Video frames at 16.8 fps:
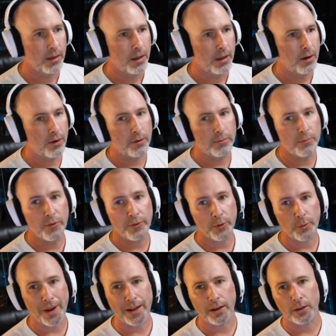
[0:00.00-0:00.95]
All right, moving
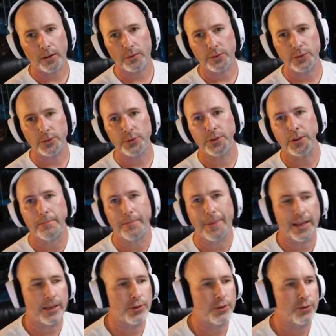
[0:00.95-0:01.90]
right along to
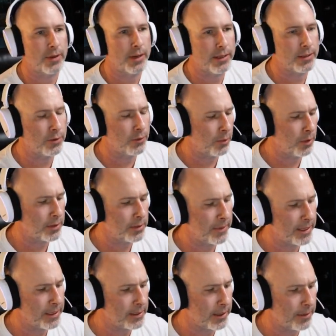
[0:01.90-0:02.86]
command traits. So what
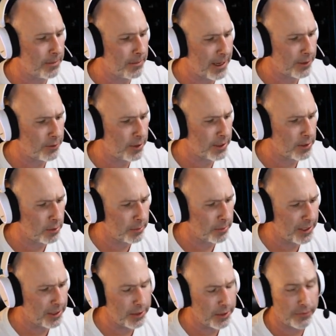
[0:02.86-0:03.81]
makes command traits a little
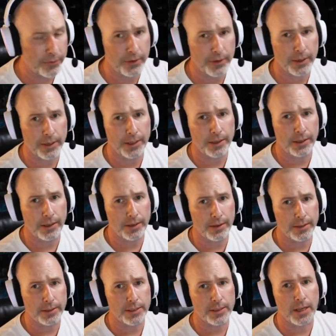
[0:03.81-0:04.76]
bit different in
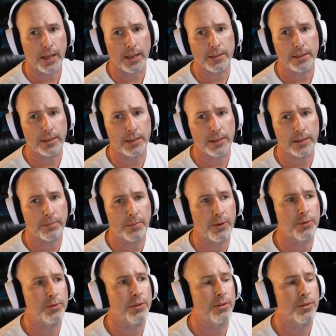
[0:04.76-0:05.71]
this dynasty as
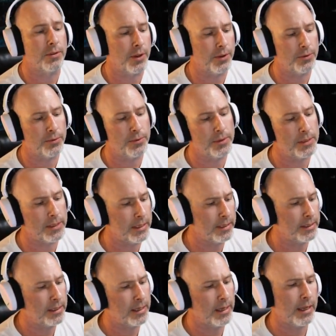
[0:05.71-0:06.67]
opposed to the other ones
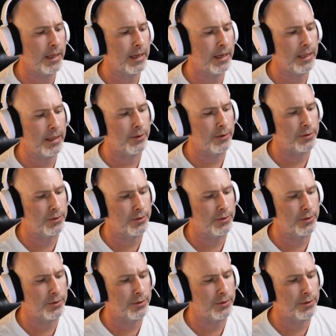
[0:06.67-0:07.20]
is that there's